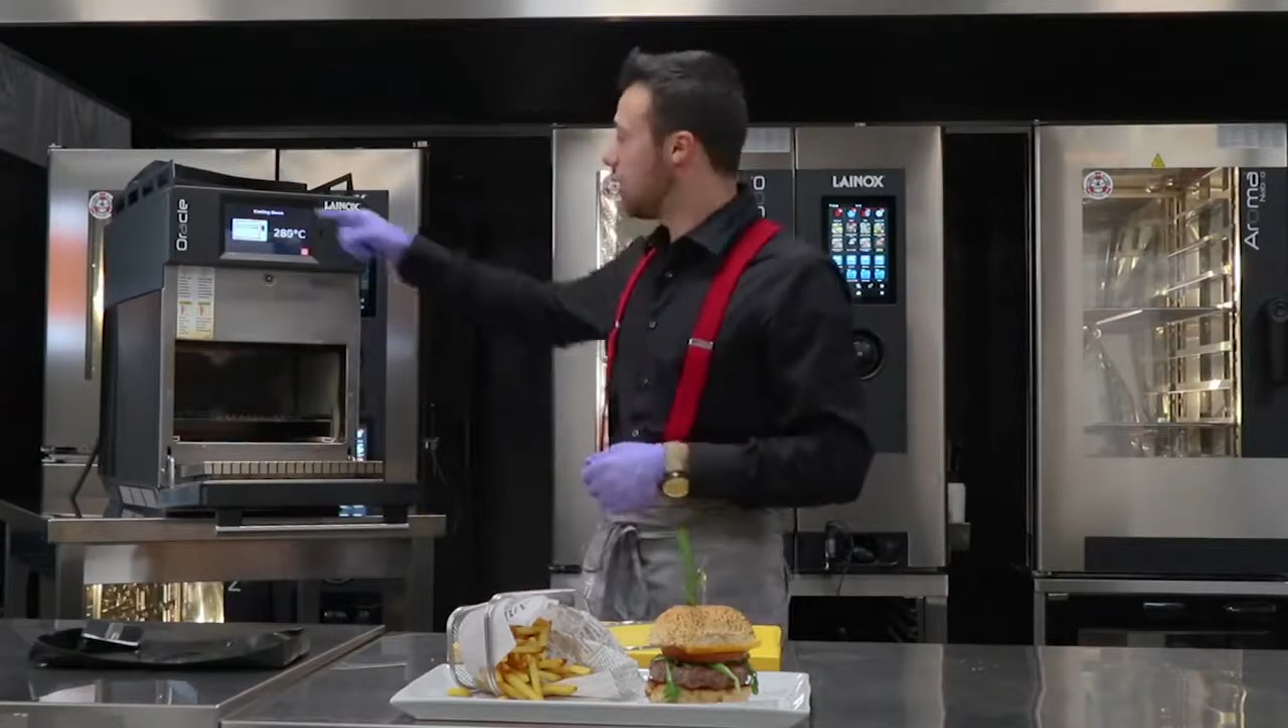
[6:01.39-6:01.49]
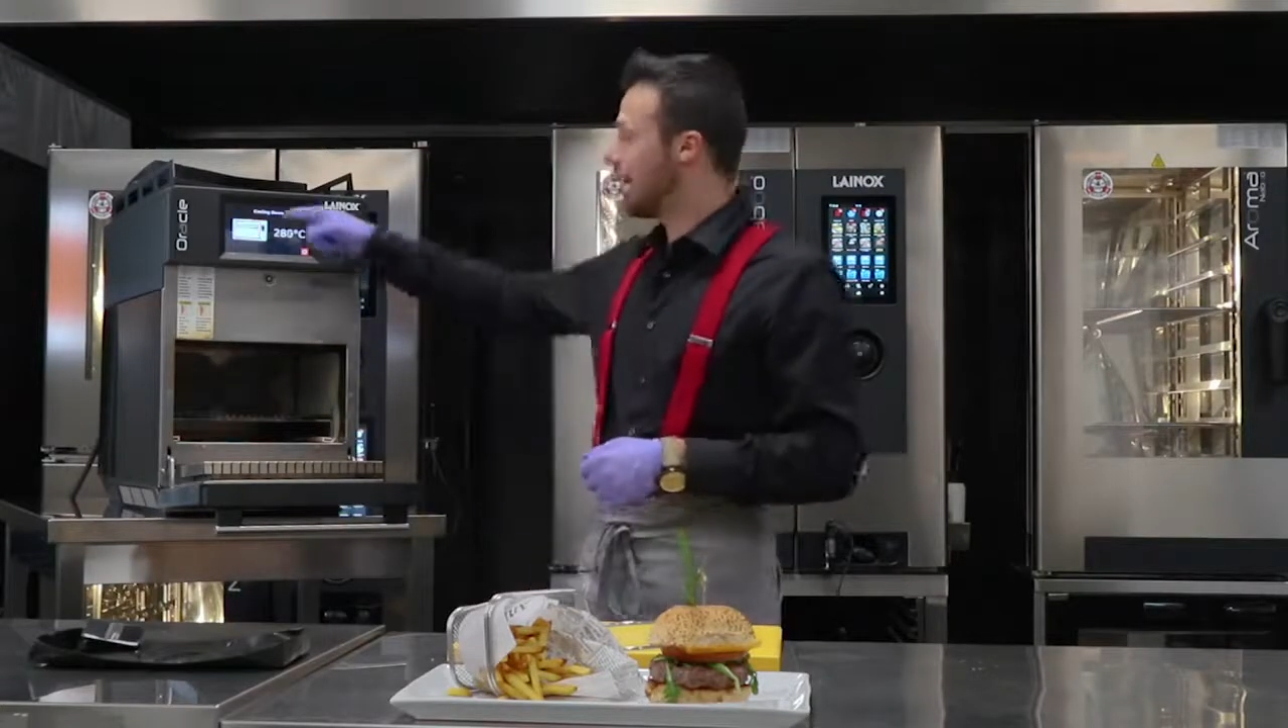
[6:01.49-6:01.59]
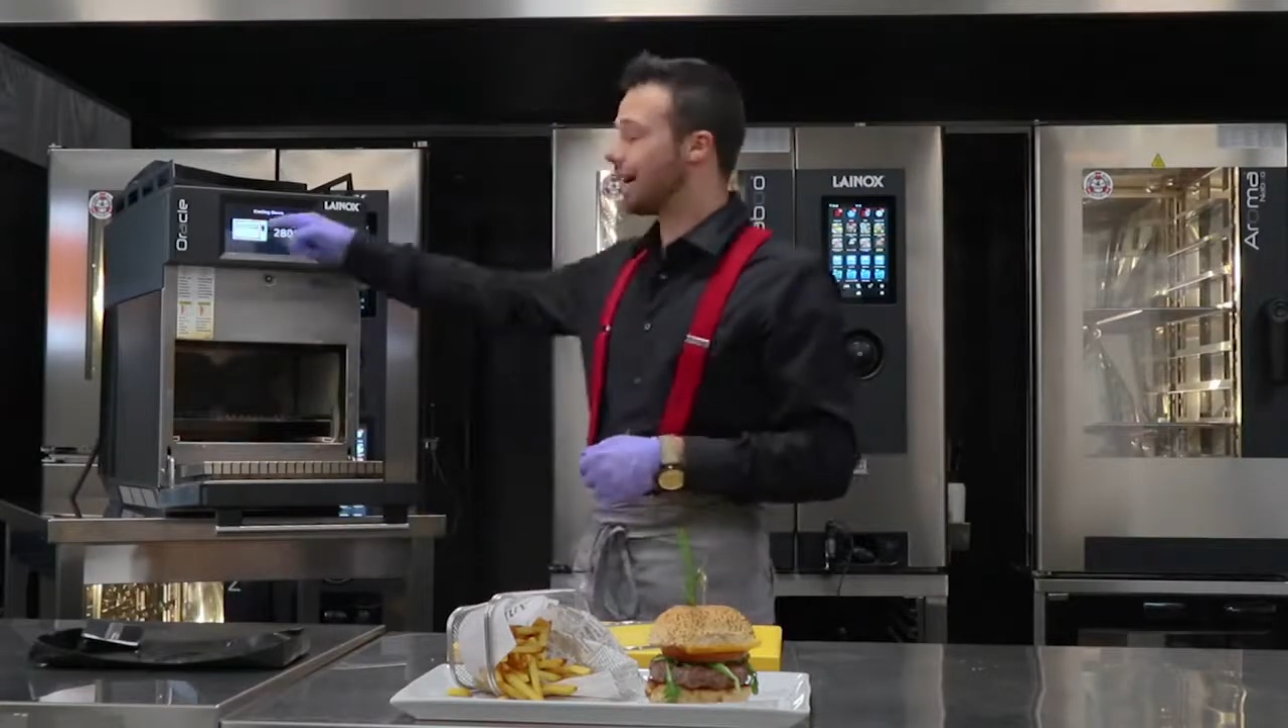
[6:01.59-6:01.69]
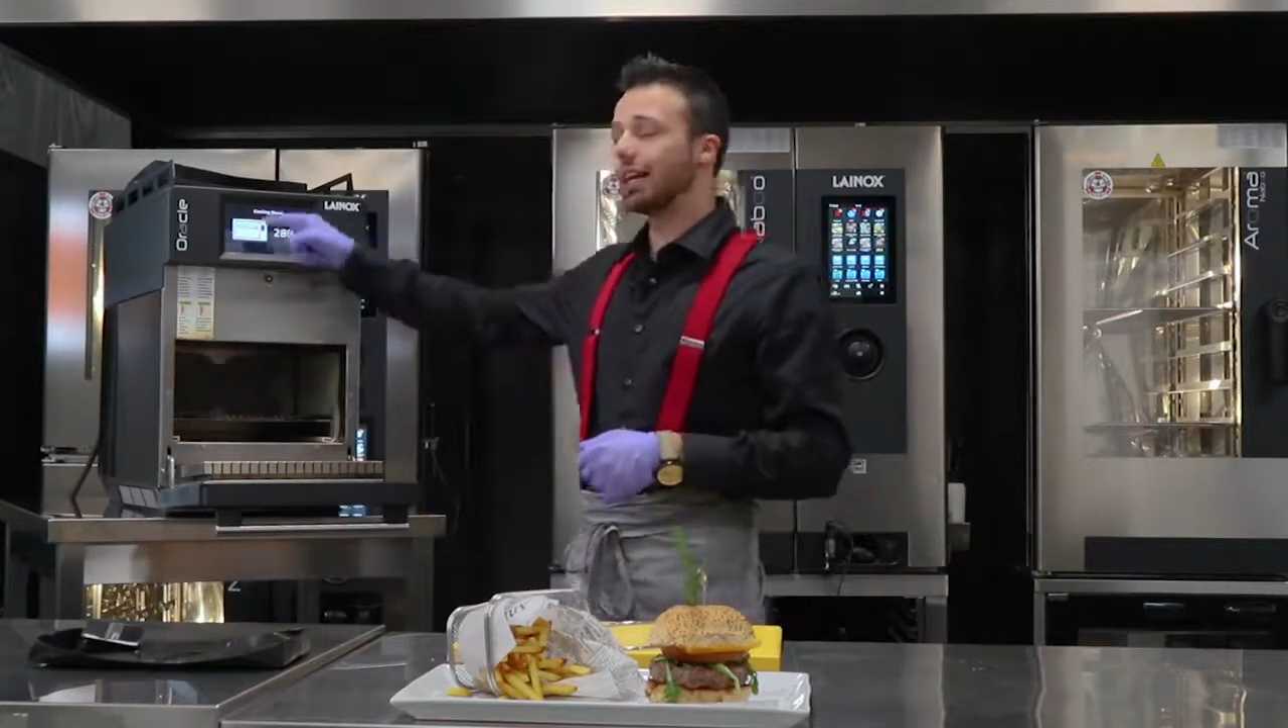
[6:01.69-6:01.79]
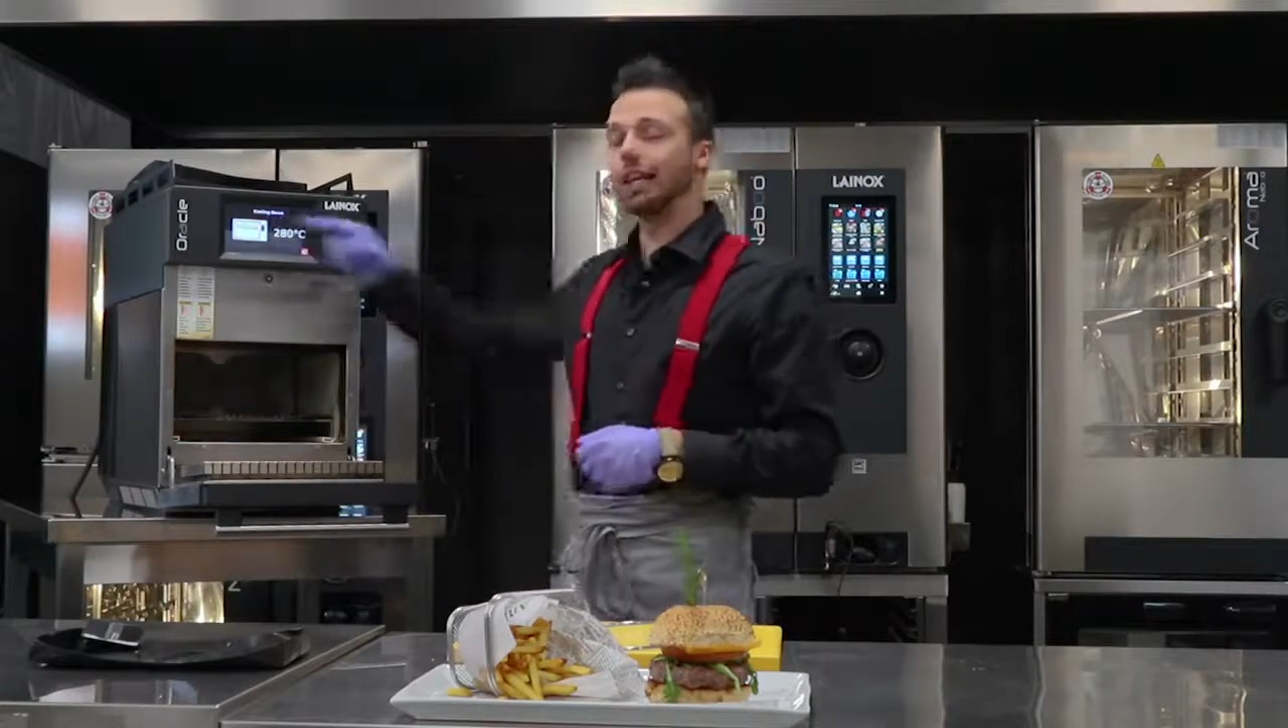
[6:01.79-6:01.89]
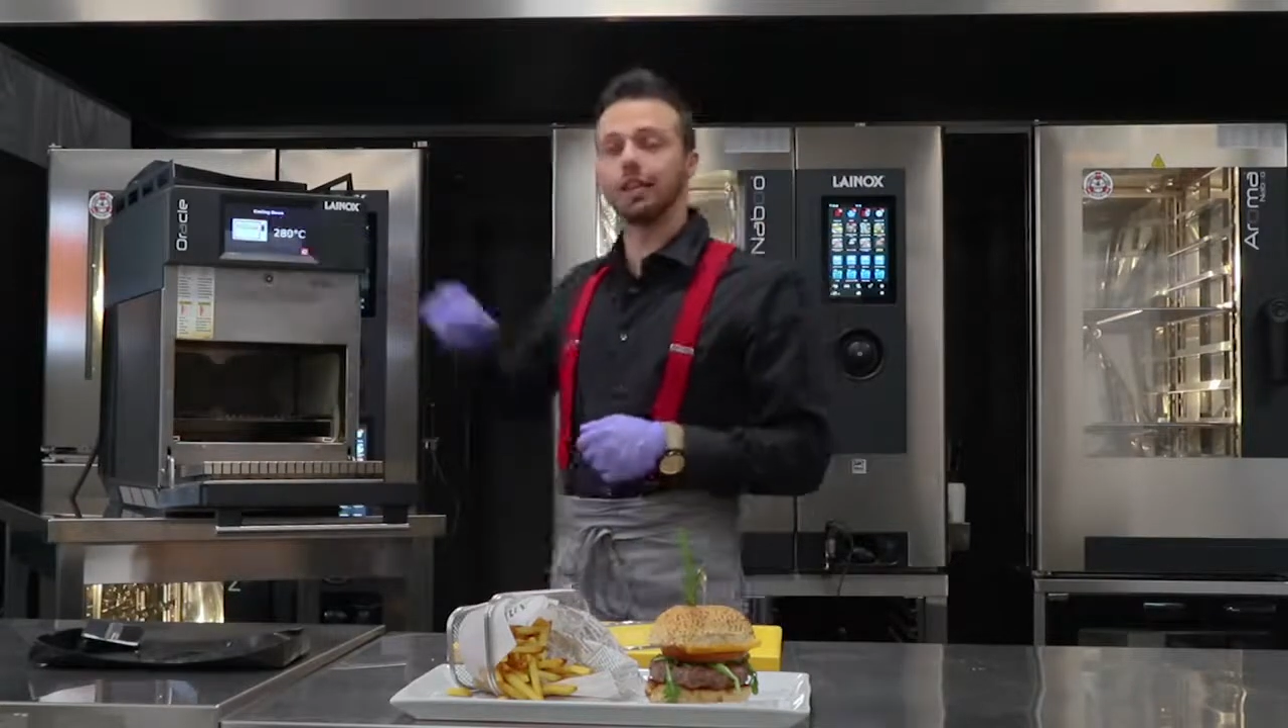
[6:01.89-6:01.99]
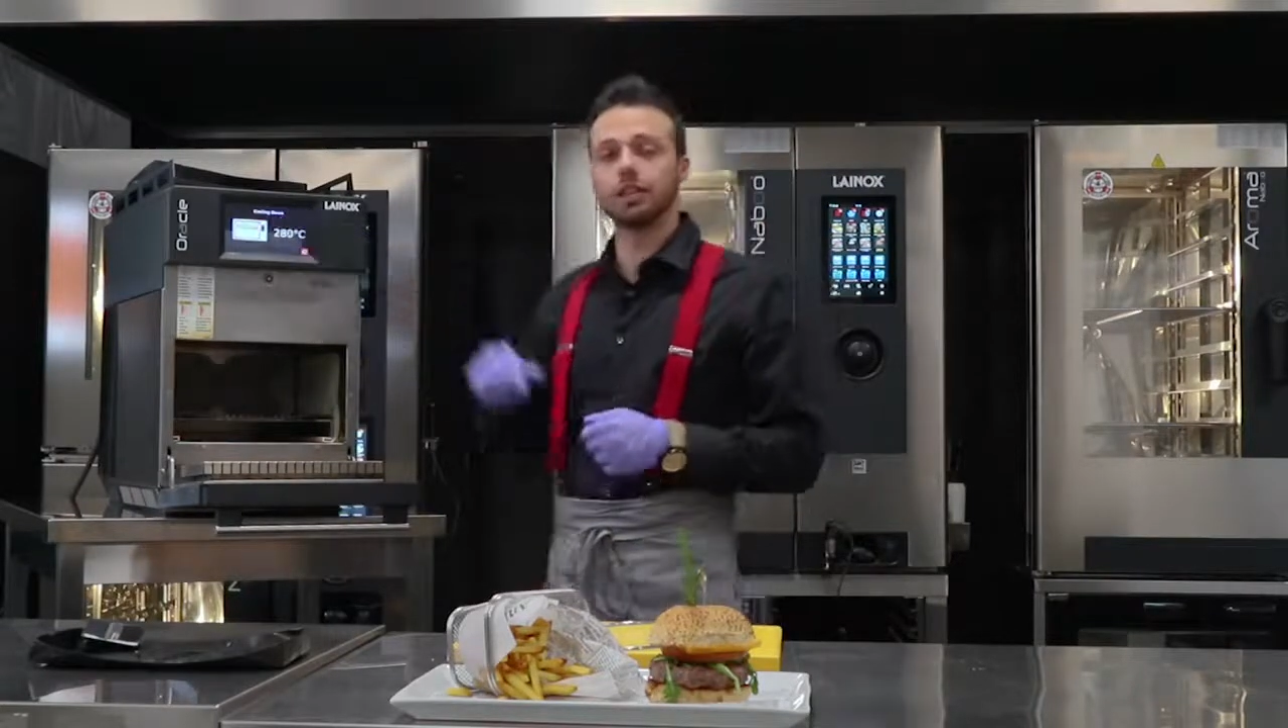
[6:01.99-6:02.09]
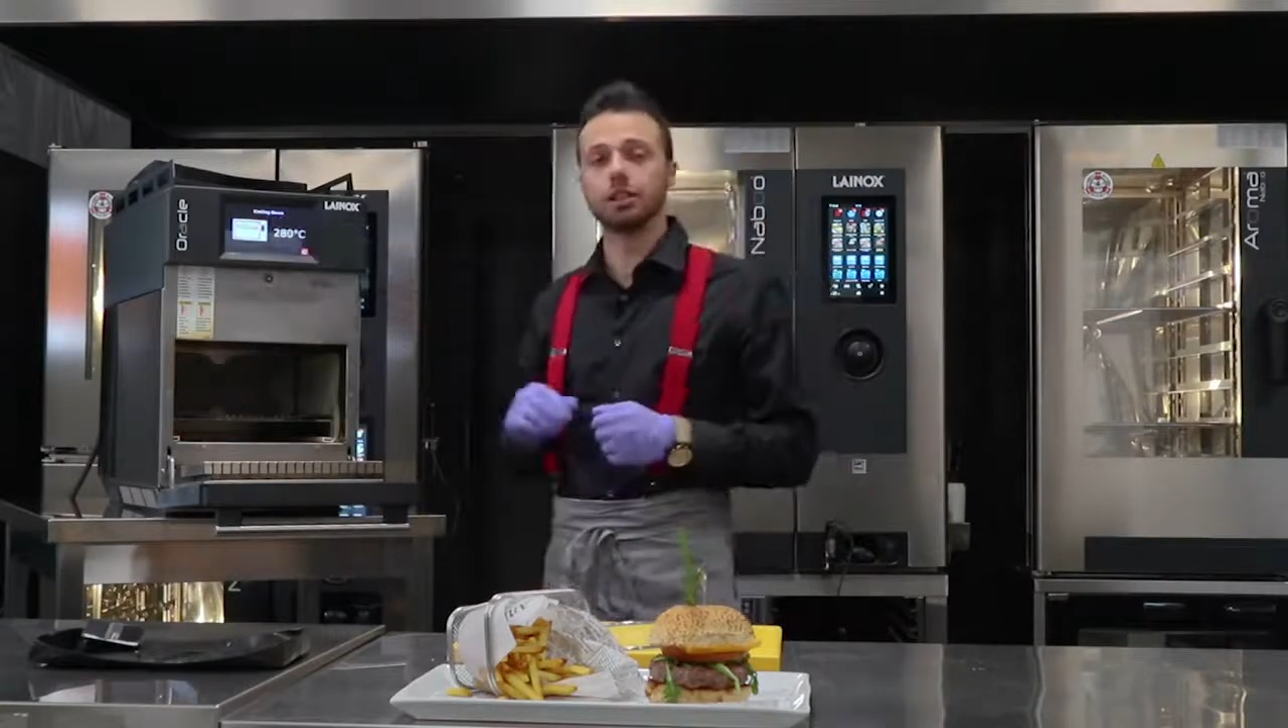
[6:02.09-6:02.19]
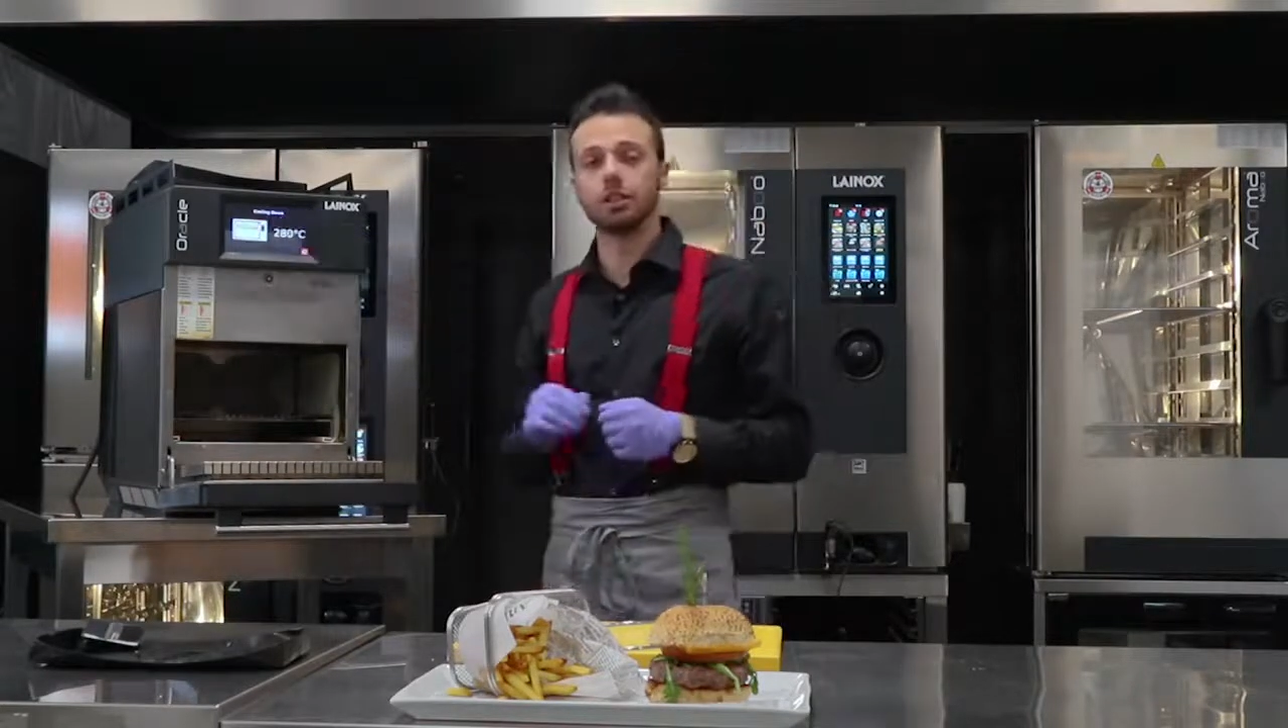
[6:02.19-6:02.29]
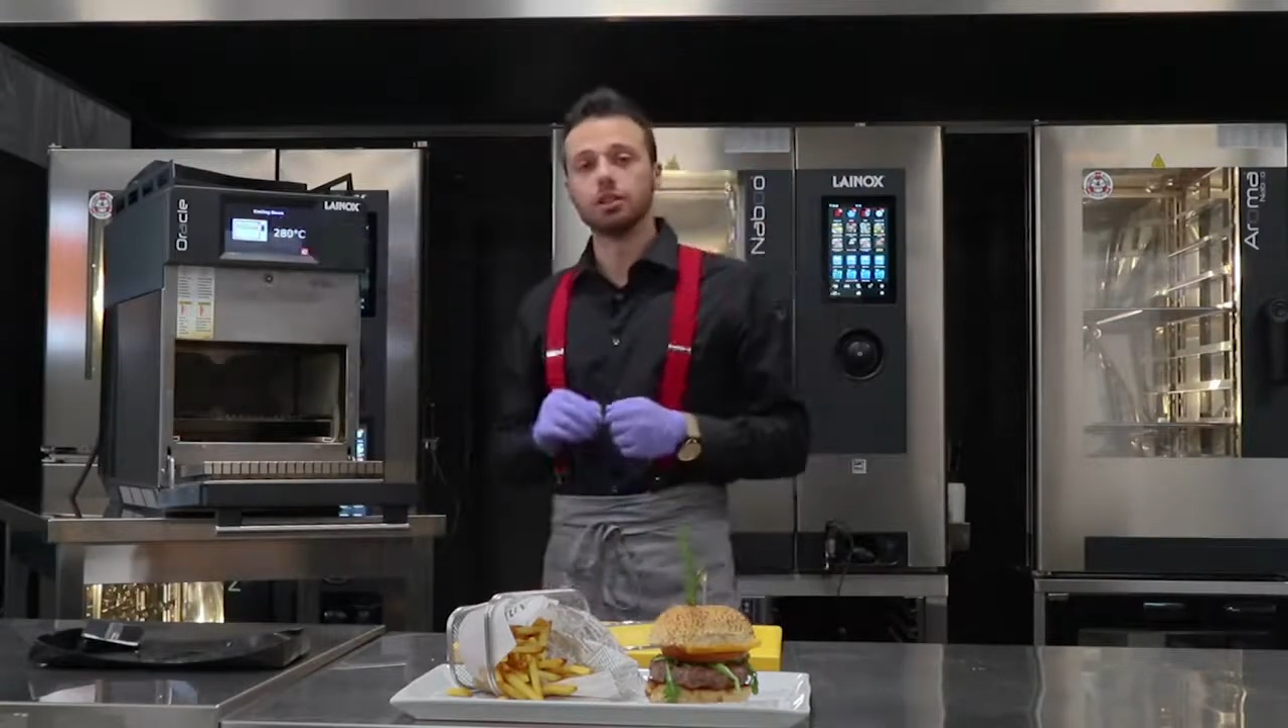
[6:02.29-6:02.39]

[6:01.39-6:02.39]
I clicked